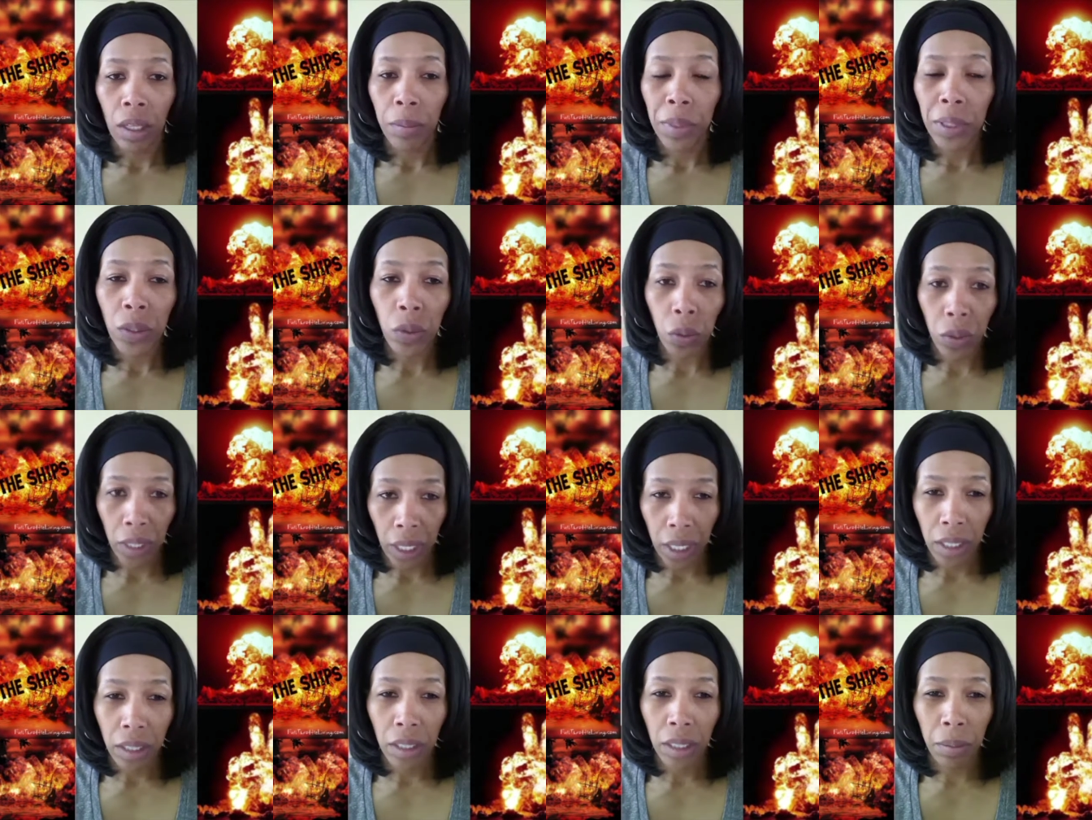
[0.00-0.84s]
Between
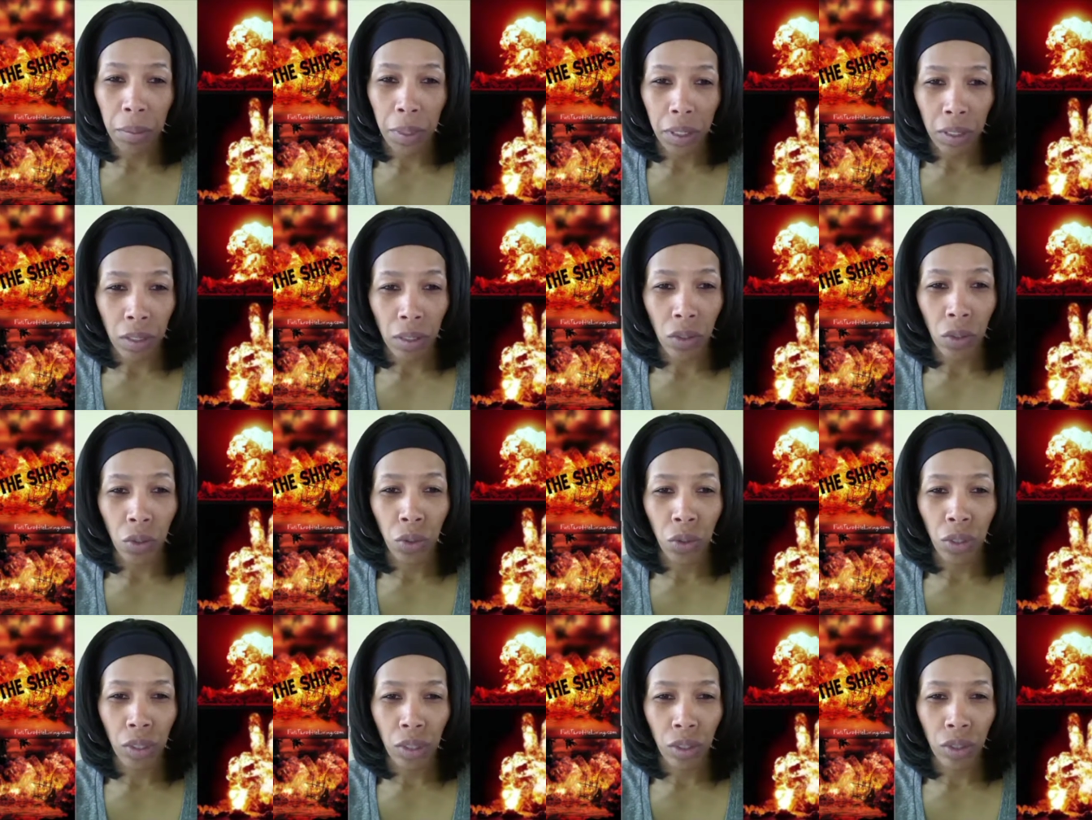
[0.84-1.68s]
18 months and
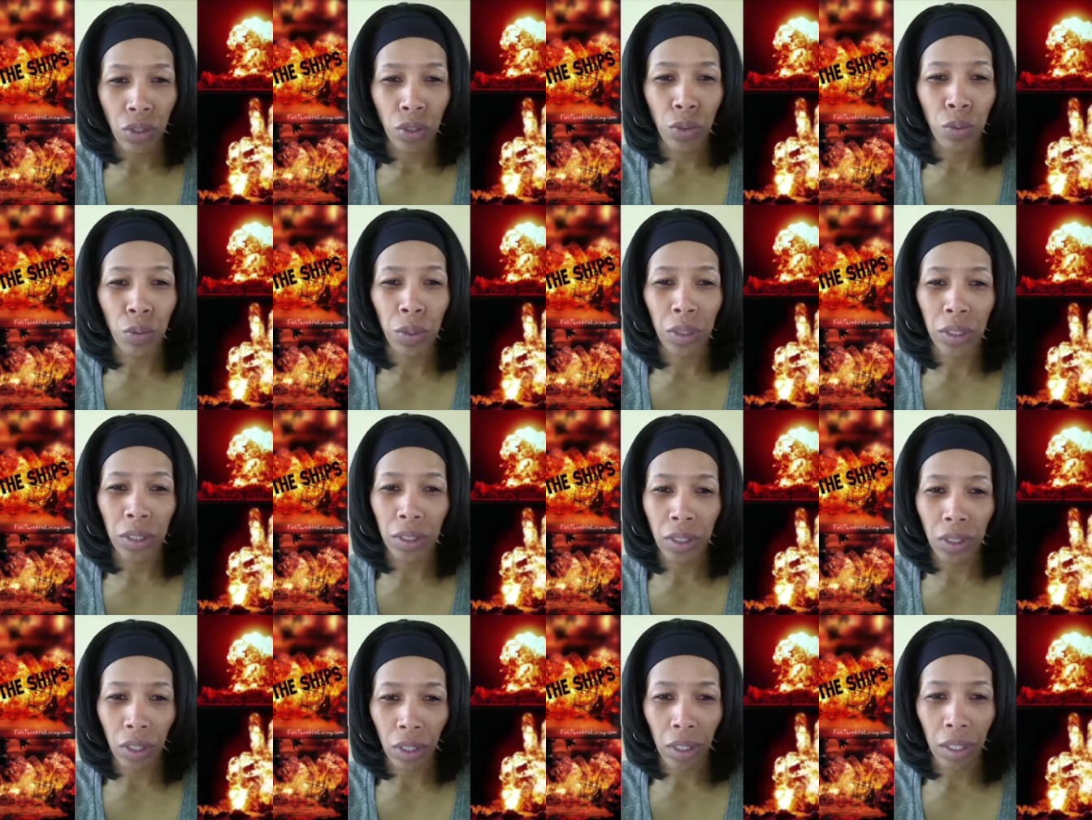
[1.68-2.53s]
two years, you really
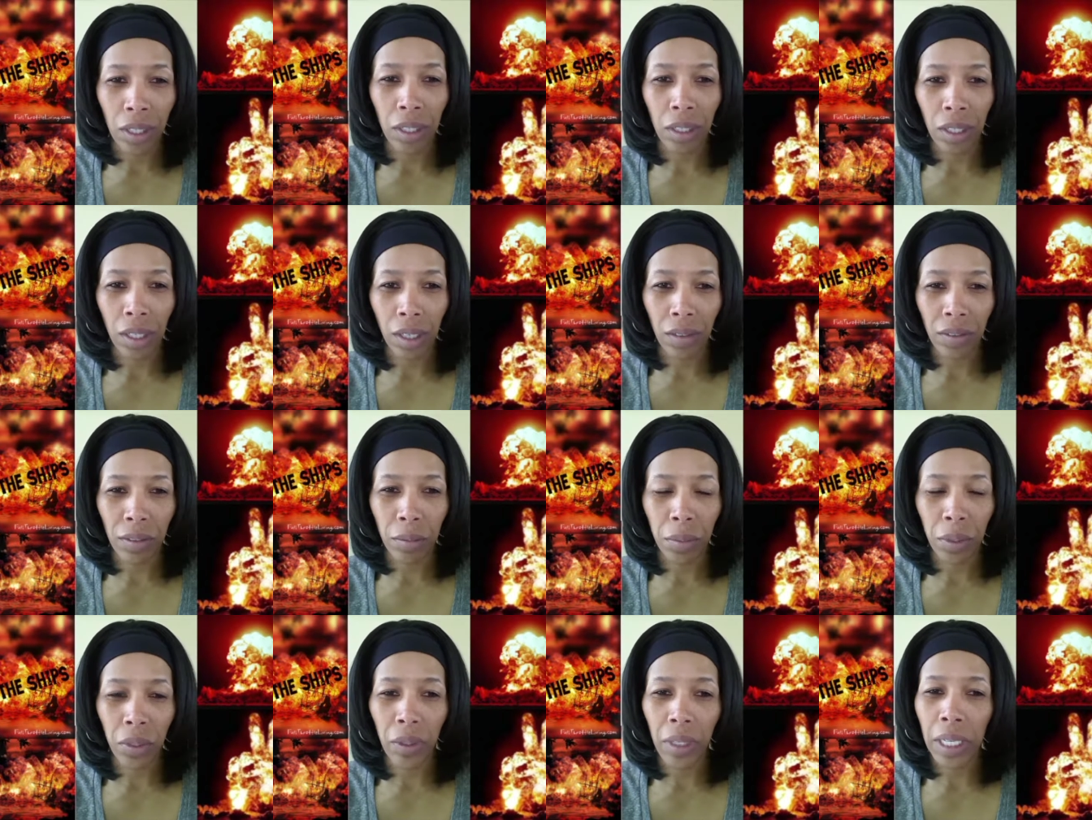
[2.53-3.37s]
start getting
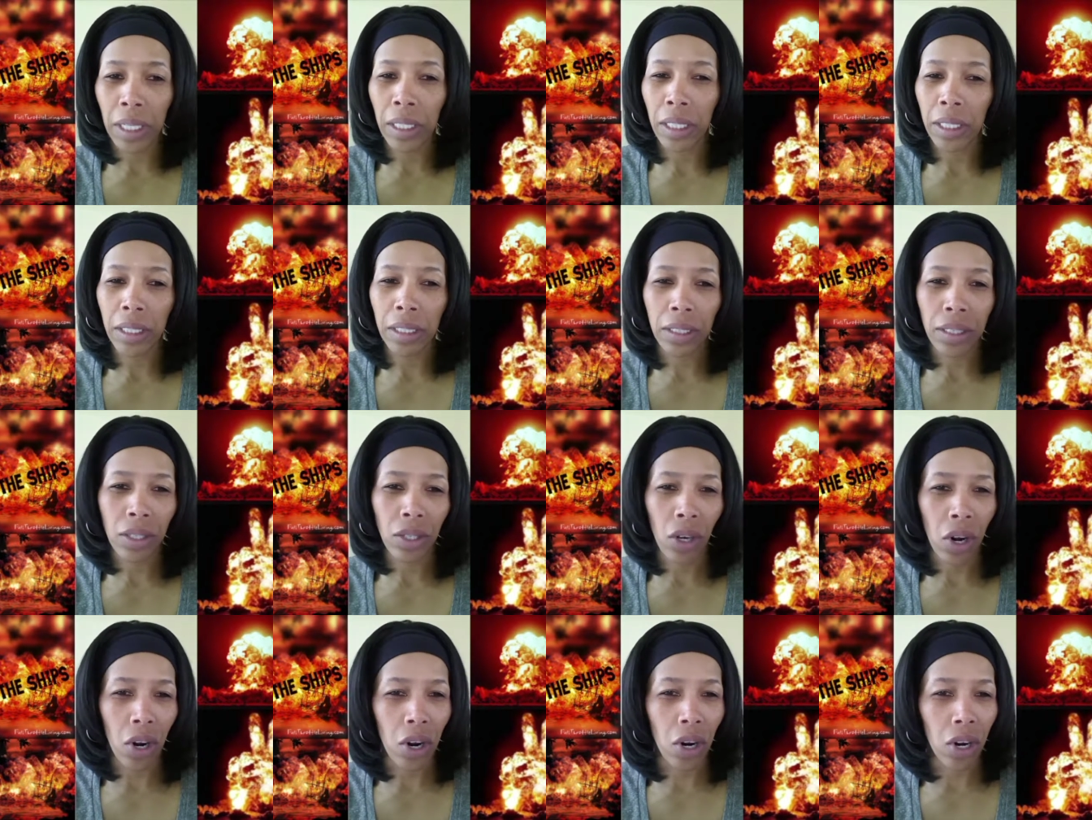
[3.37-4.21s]
comfortable and it
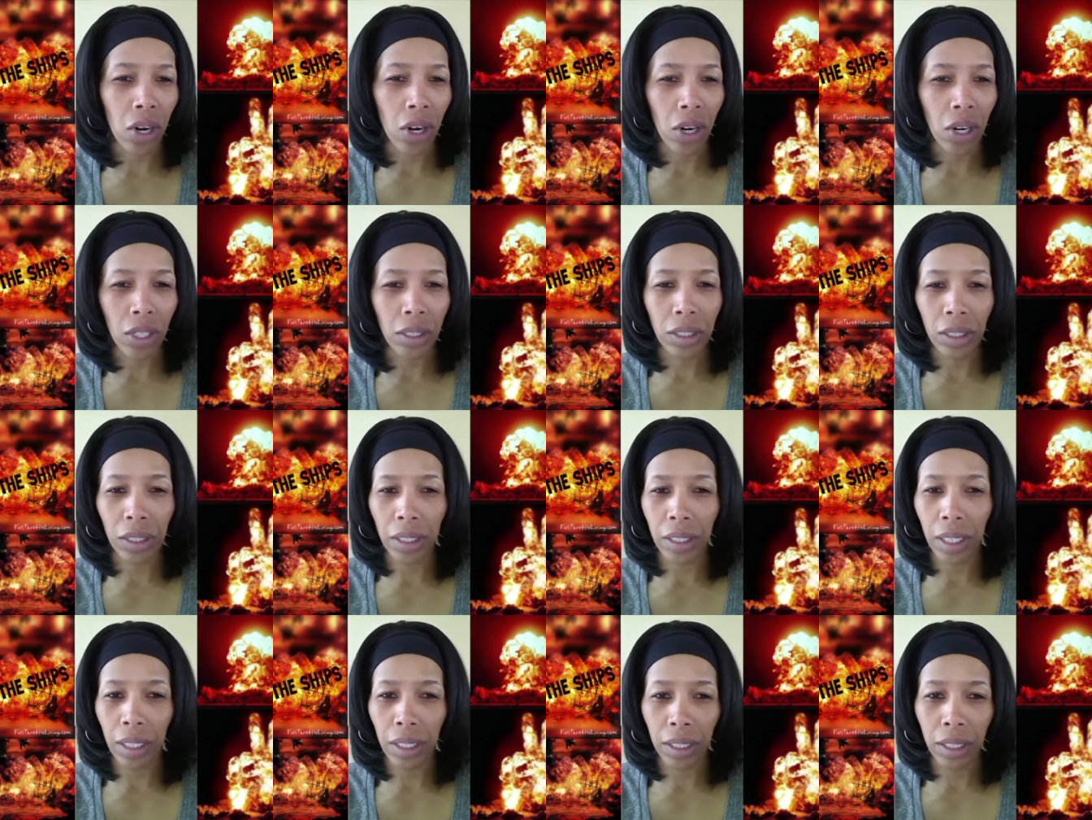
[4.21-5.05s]
gets hard to
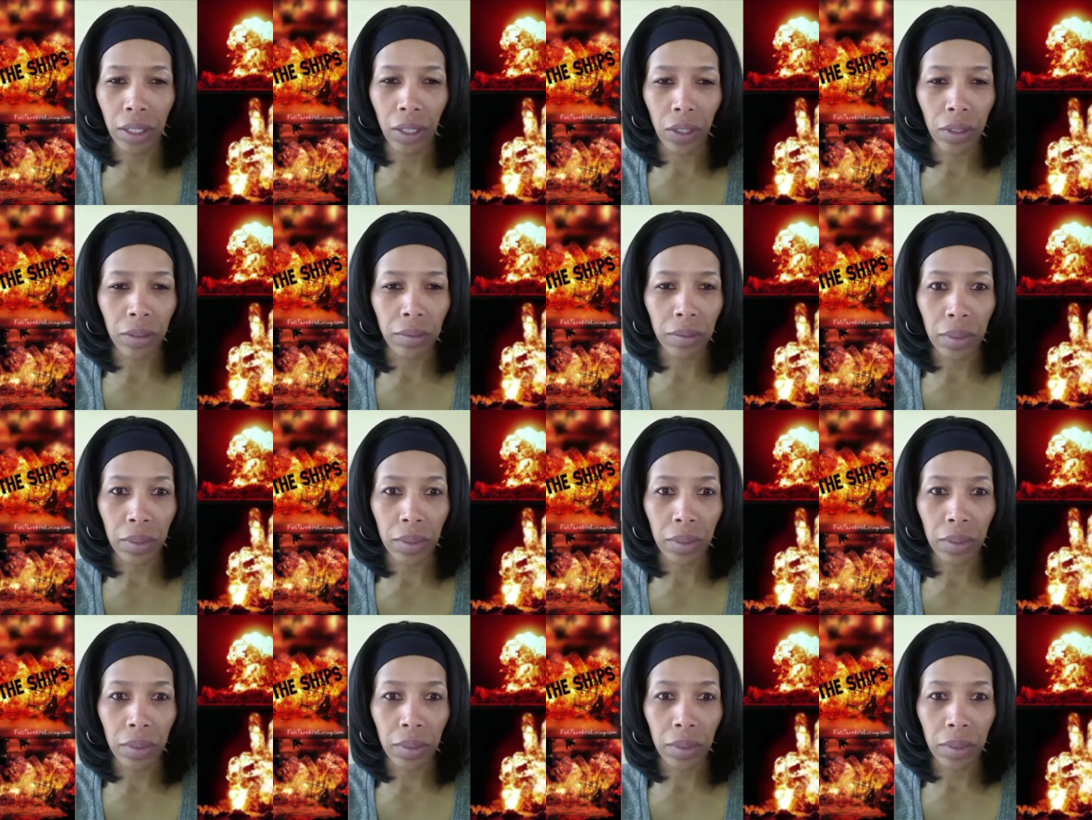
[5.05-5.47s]
let it go.